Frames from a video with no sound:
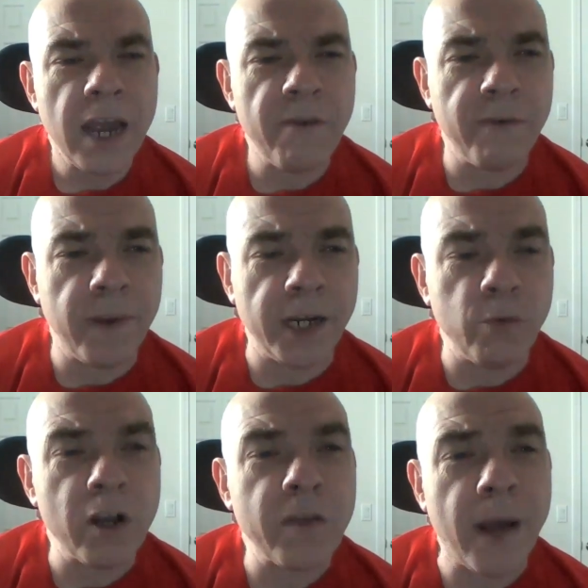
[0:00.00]
Hey everybody,
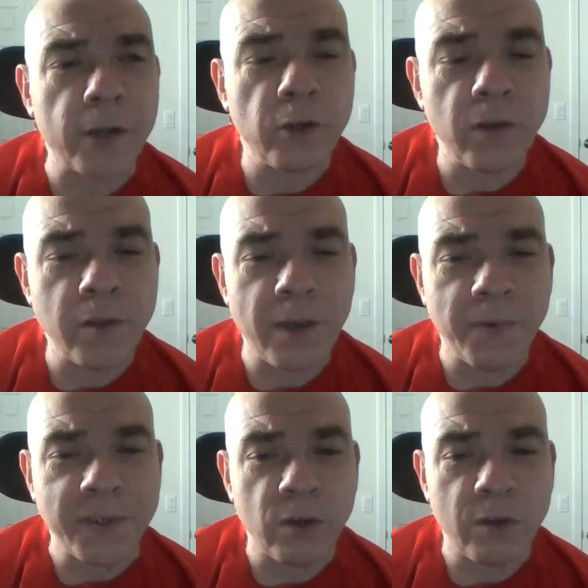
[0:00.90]
welcome back to another
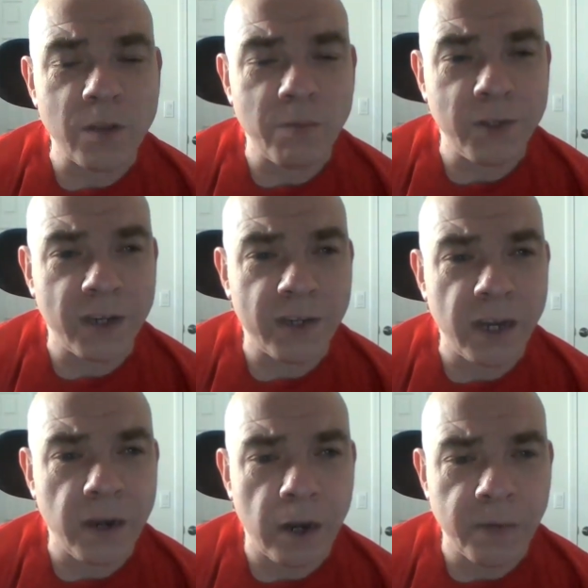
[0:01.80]
episode of the Music
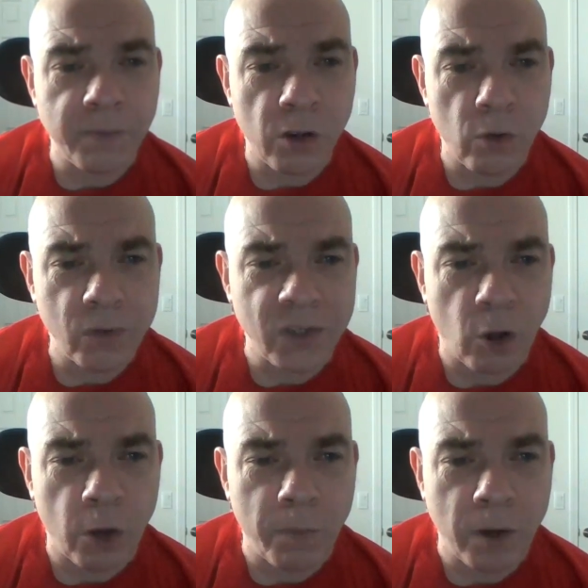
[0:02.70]
Den. I'm your host
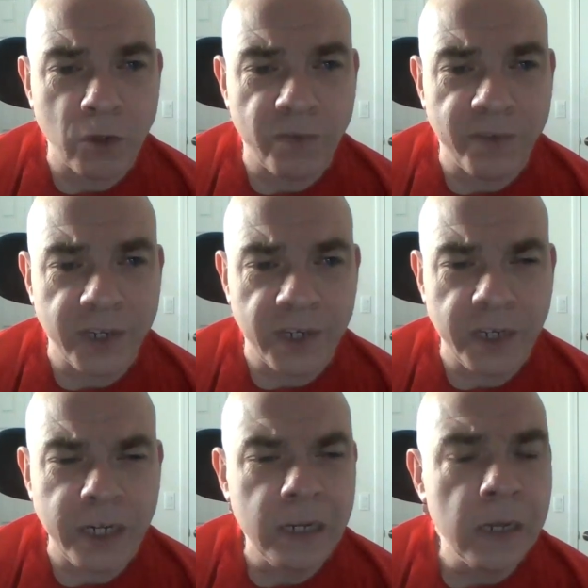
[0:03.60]
Armando
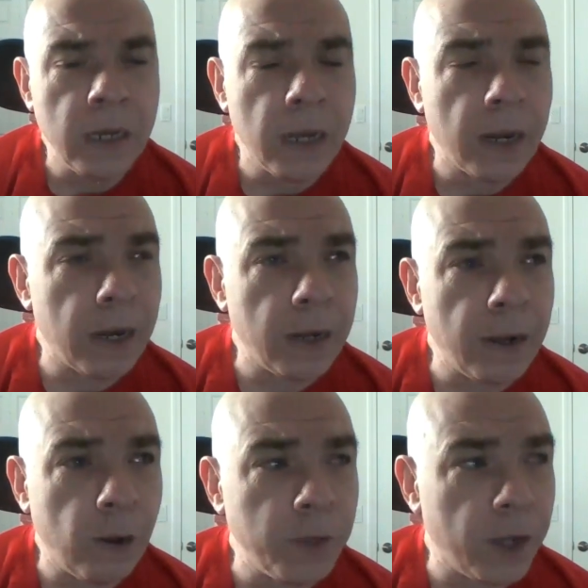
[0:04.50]
Venditti, and
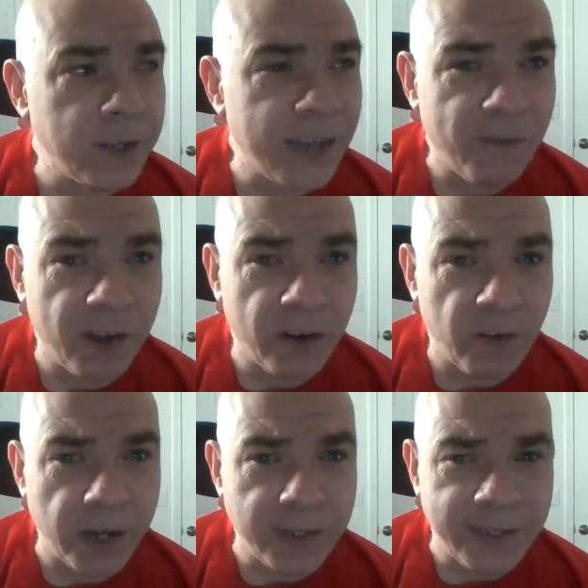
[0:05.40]
I hope you guys are having a
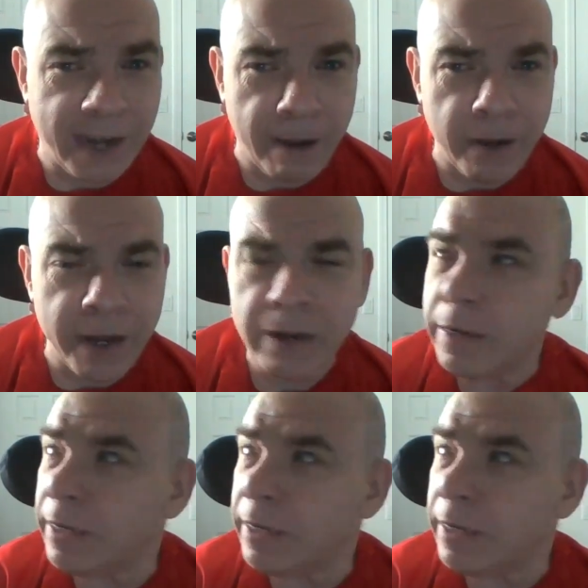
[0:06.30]
great Saturday.